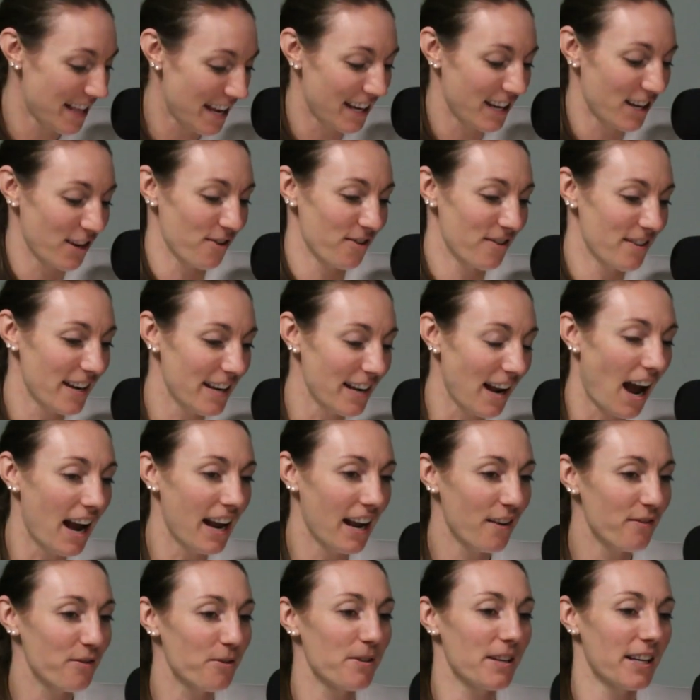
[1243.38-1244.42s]
Thank you. I
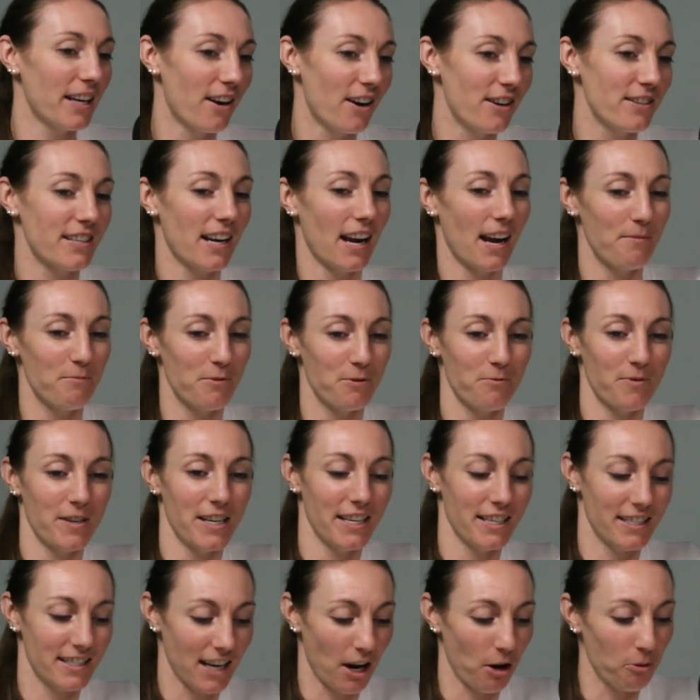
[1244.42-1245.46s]
have a really hard time when
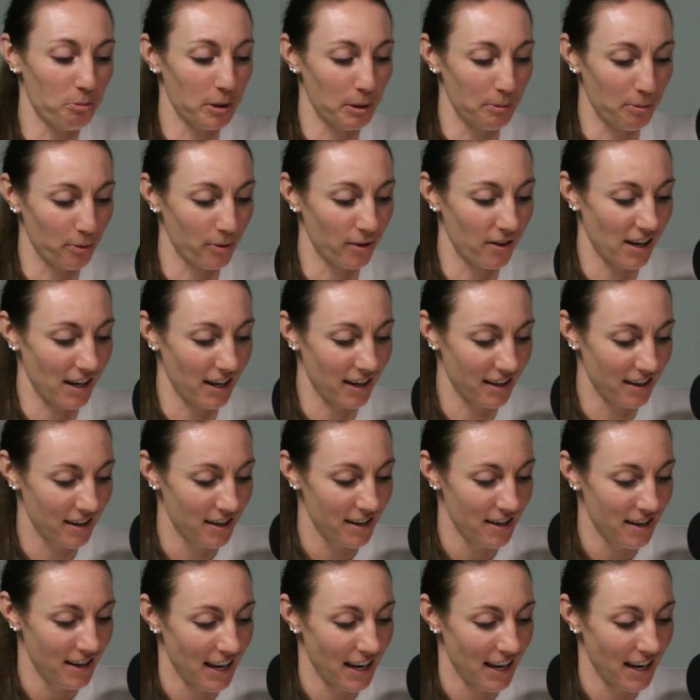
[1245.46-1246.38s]
we tell people, like,